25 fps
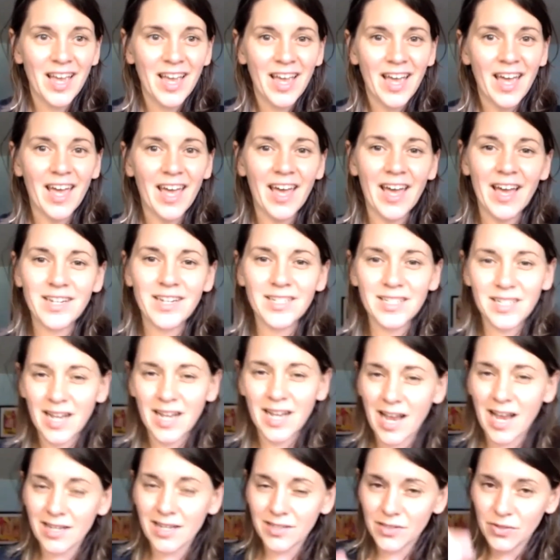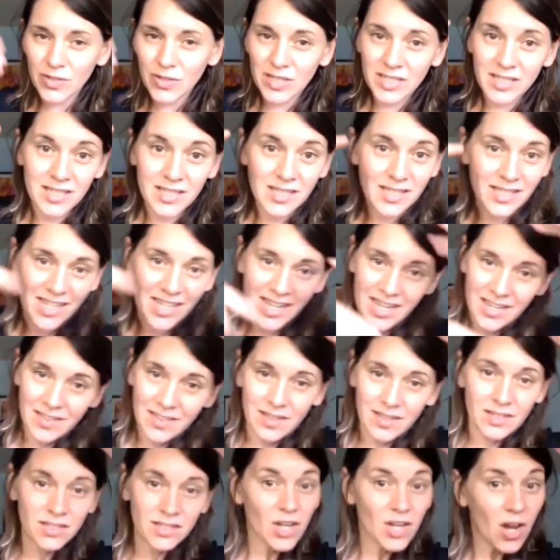And as you can see in
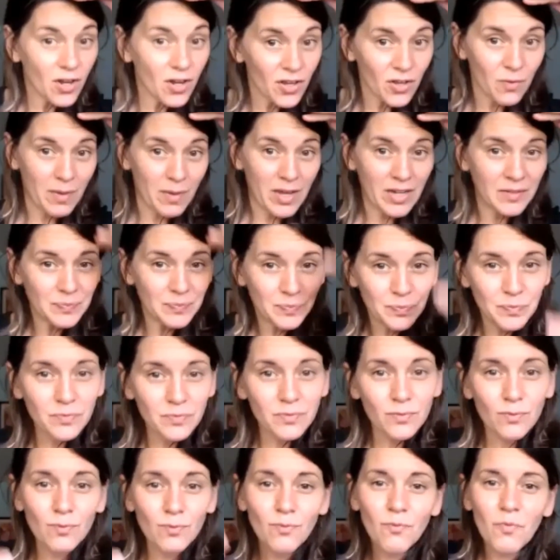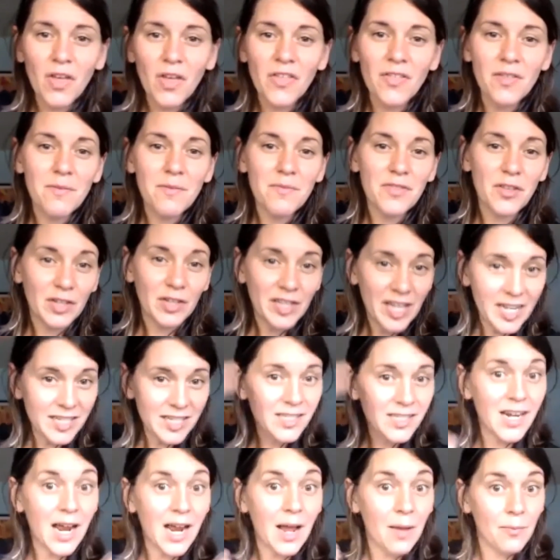the document, the
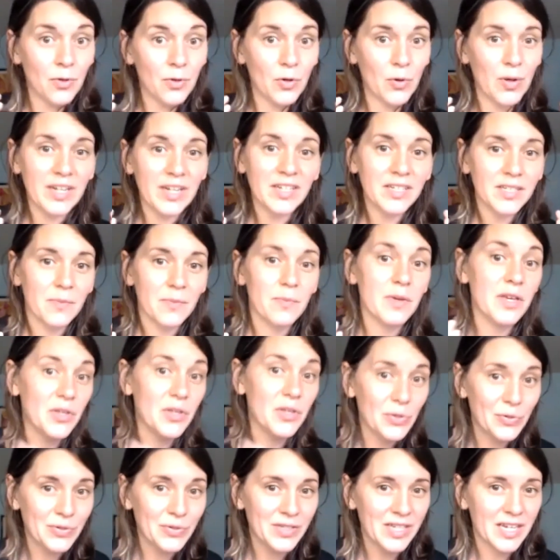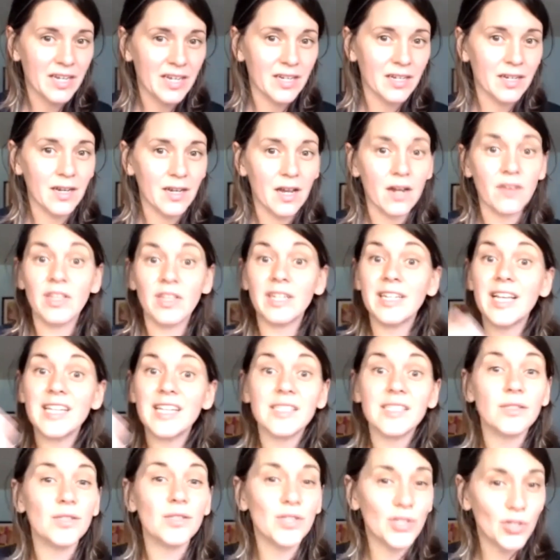lesson I'm going to be using, or the
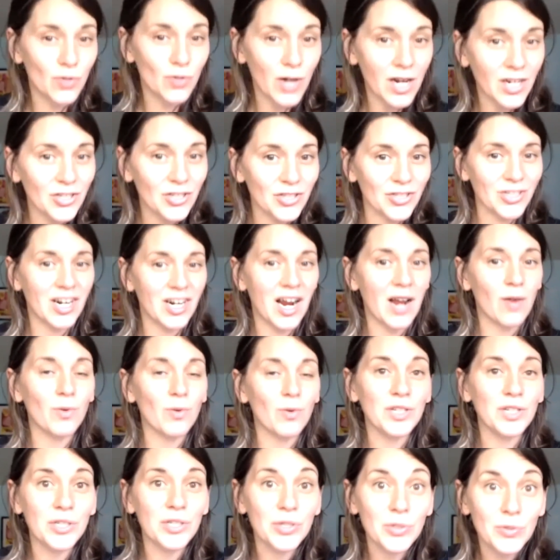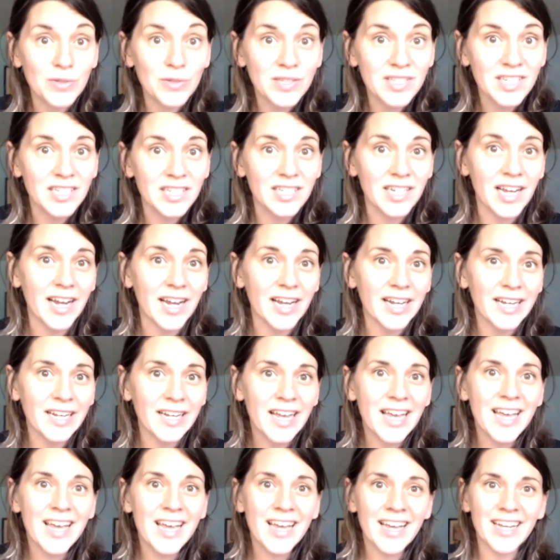lesson structure I will use today,
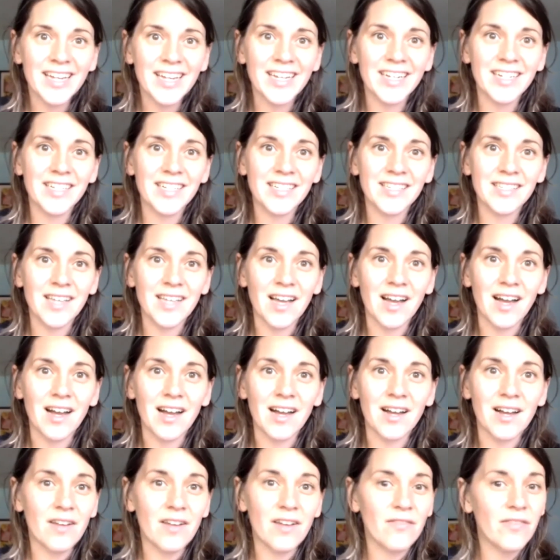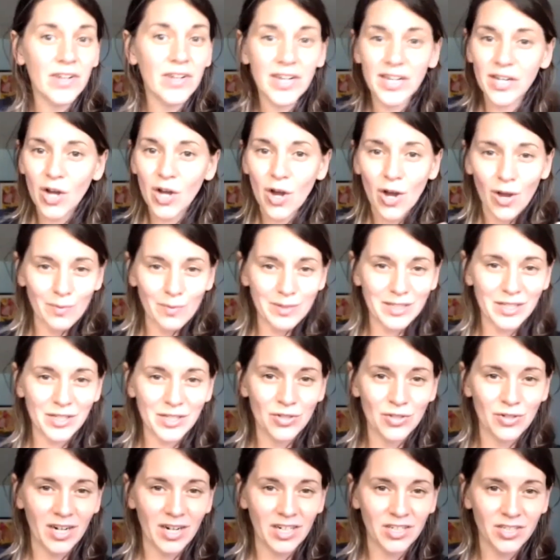is a very common
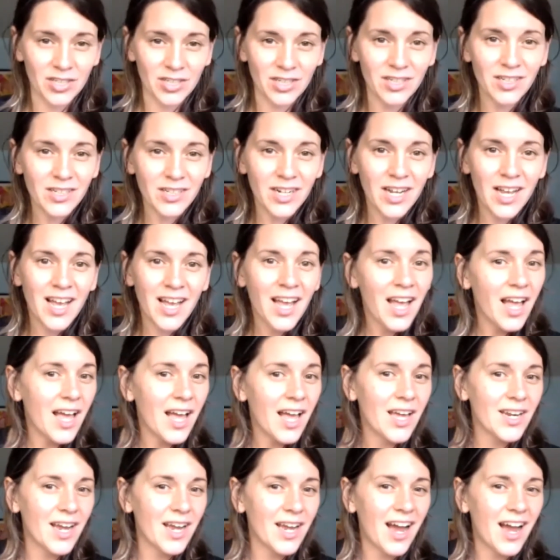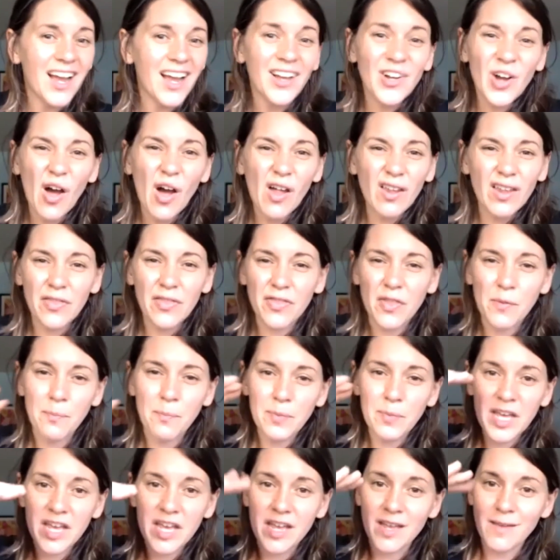structure, and I call it the
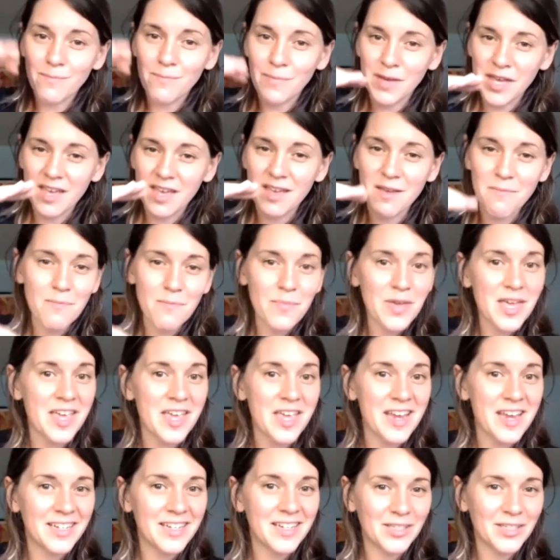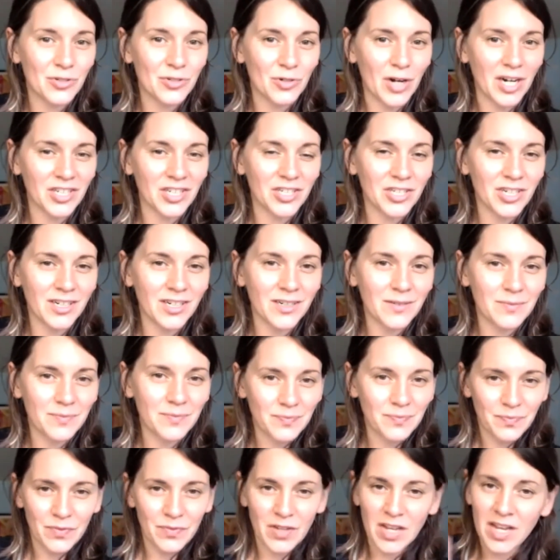PPP structure.
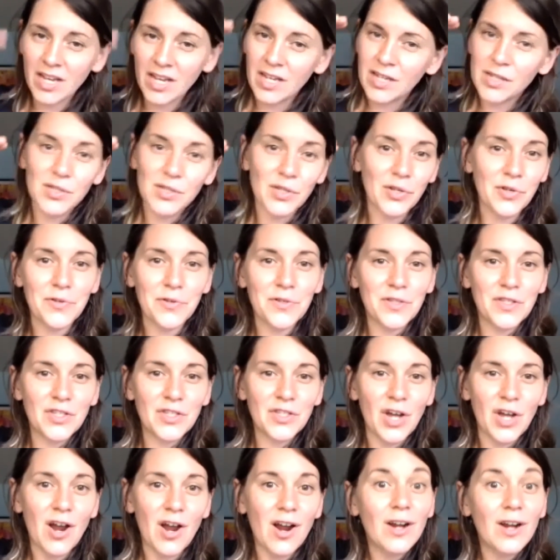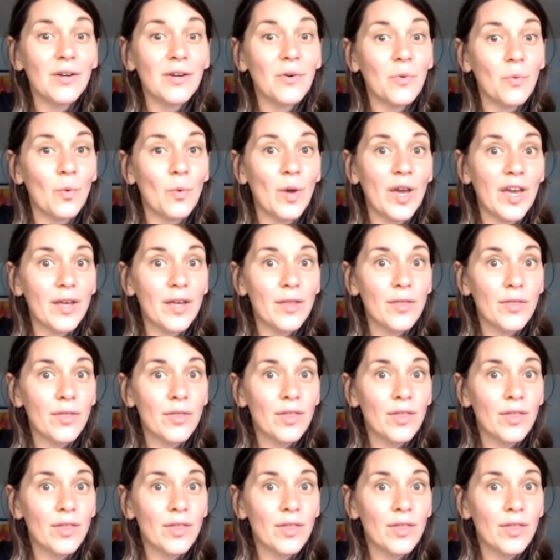So you start with